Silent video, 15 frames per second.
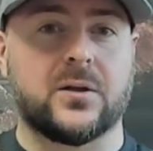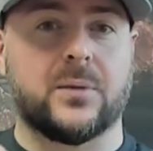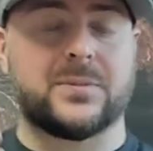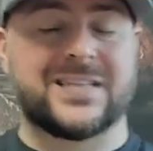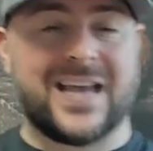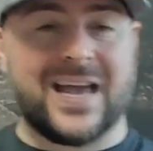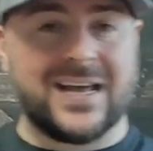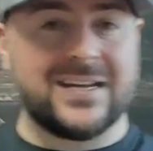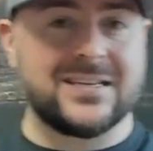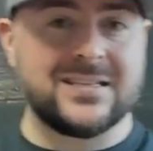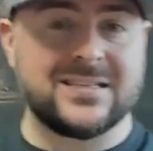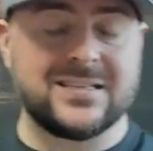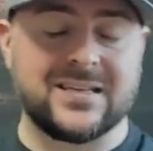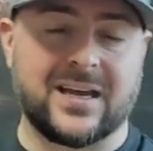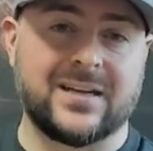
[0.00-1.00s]

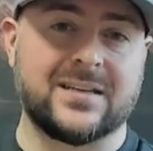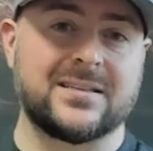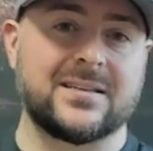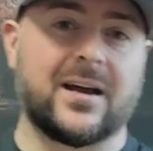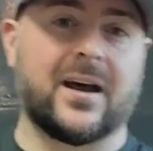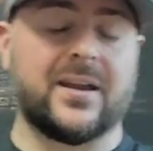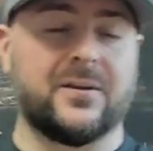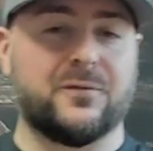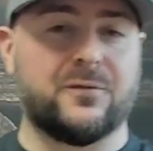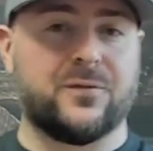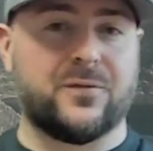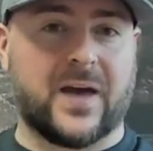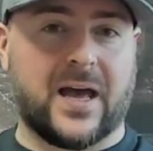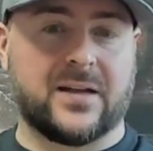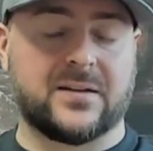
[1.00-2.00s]
tannins and it's high in
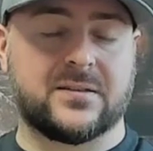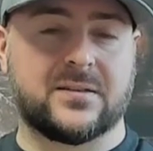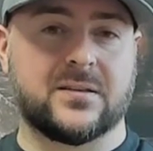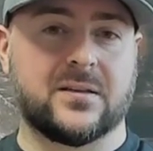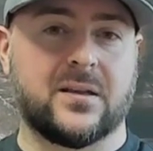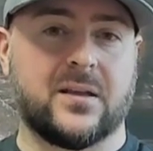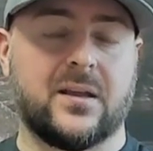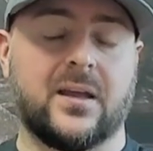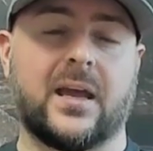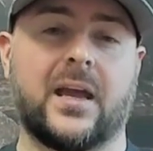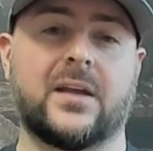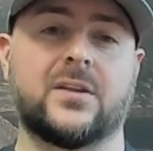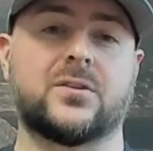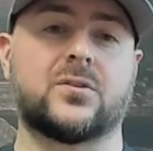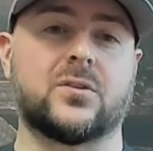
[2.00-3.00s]
fat,
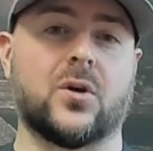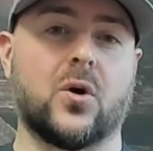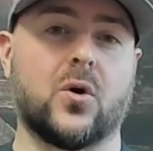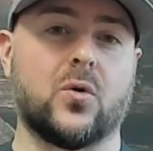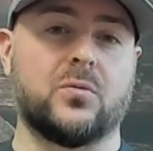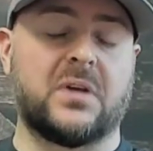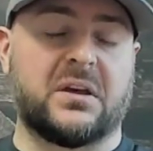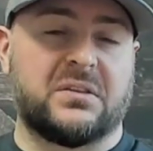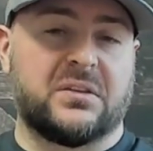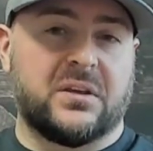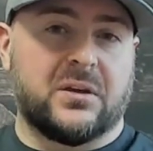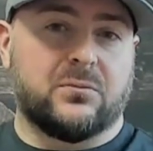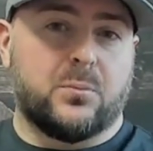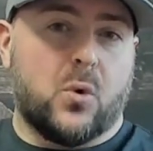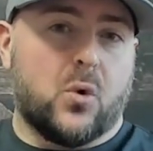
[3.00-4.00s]
and so
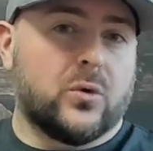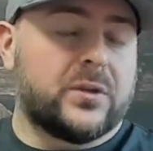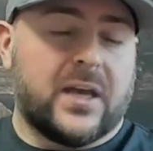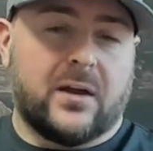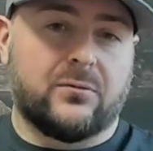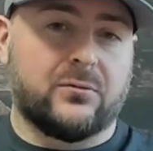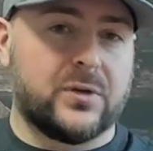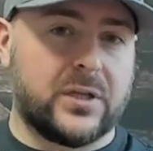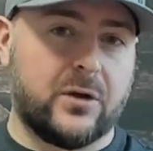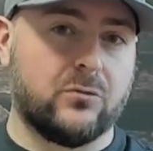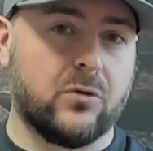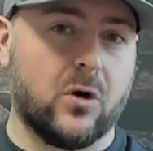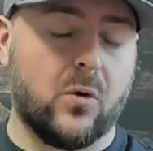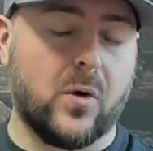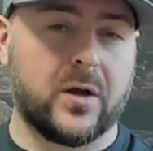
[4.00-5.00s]
mold can't really
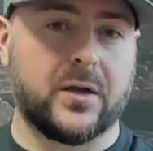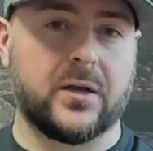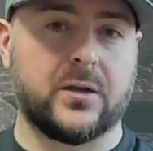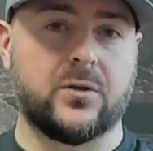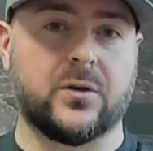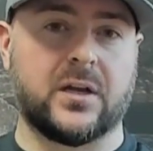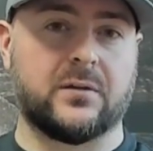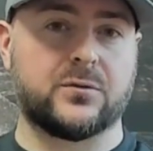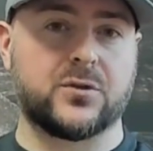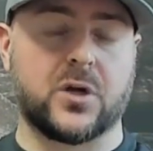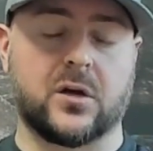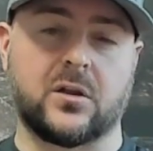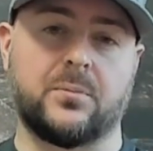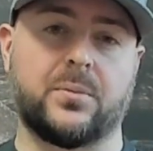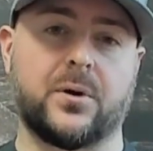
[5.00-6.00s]
grow on it. You can have
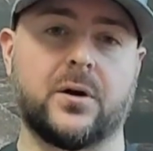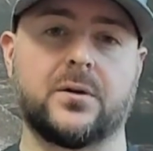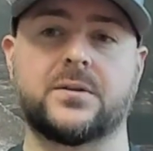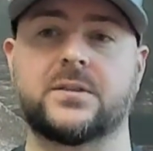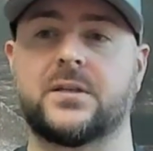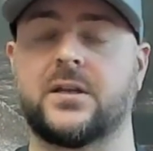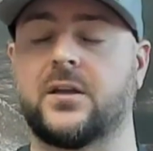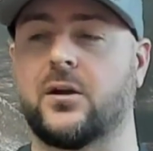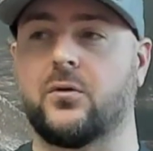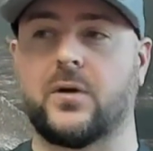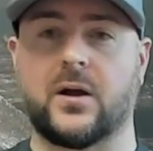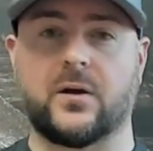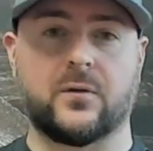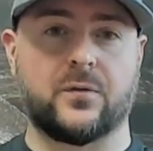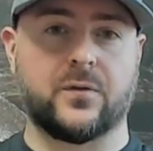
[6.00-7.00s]
chocolate bars sitting
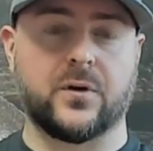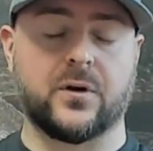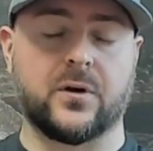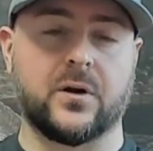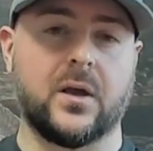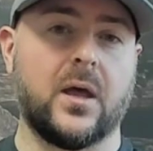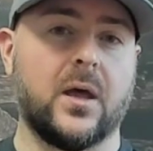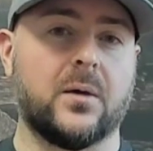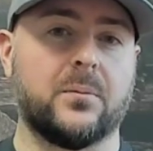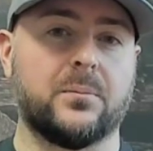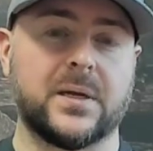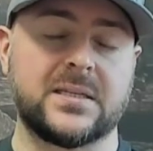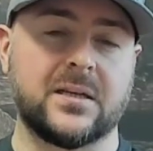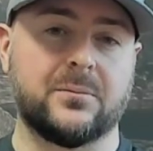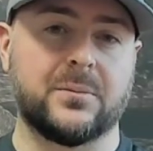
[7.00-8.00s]
around for
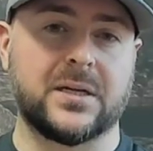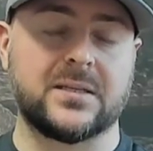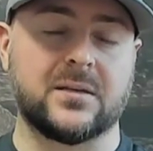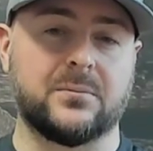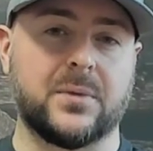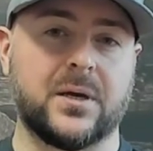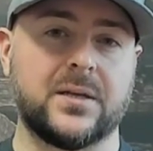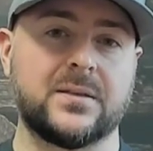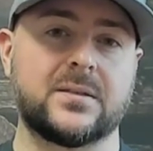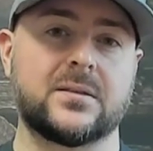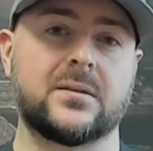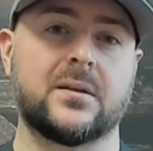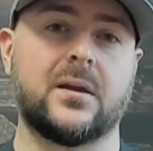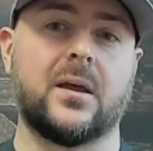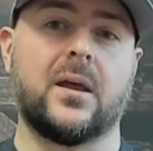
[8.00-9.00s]
months and months and
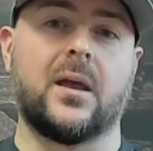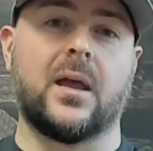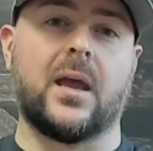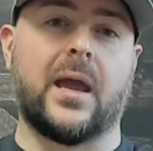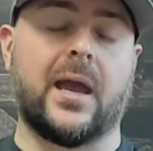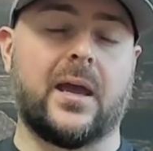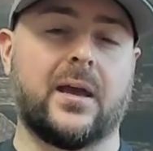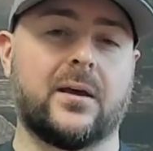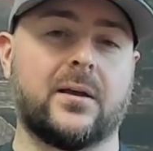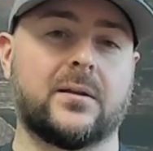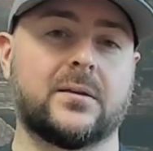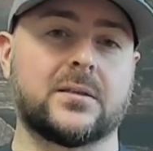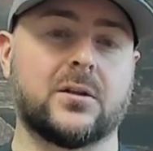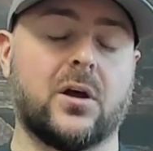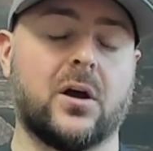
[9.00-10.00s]
months,
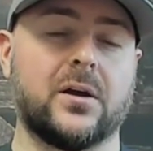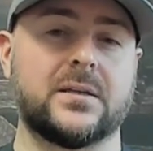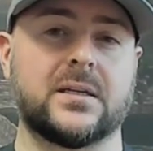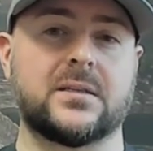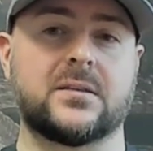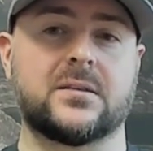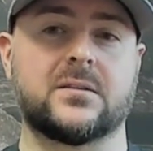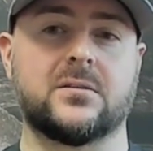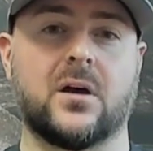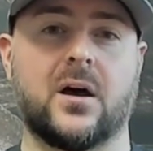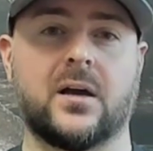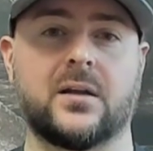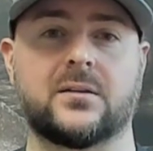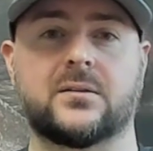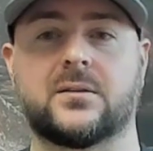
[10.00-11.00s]
and as long as it's
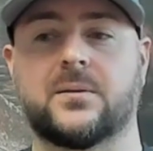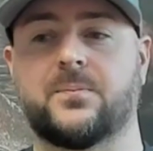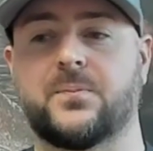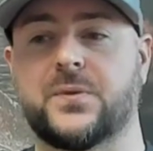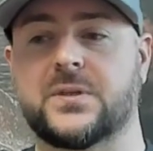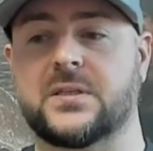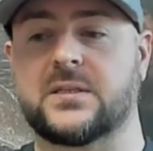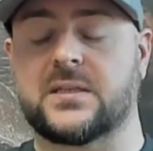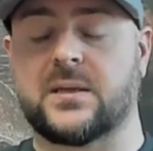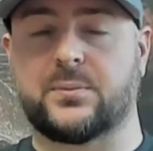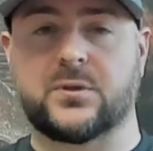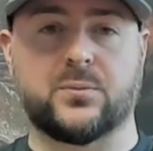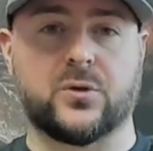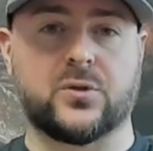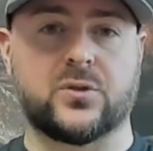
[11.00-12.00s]
not
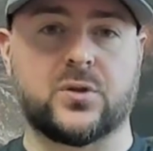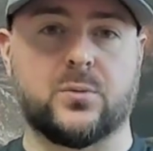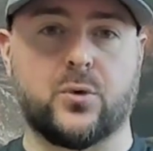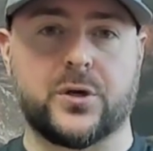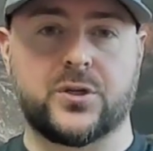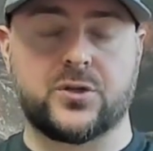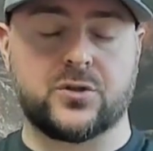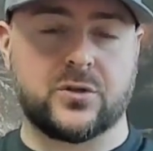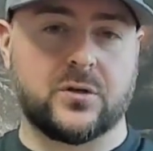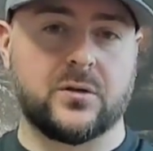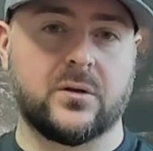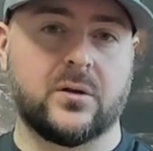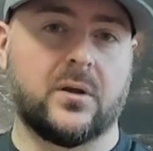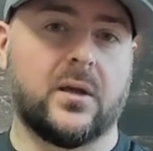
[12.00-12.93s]
susceptible to moisture,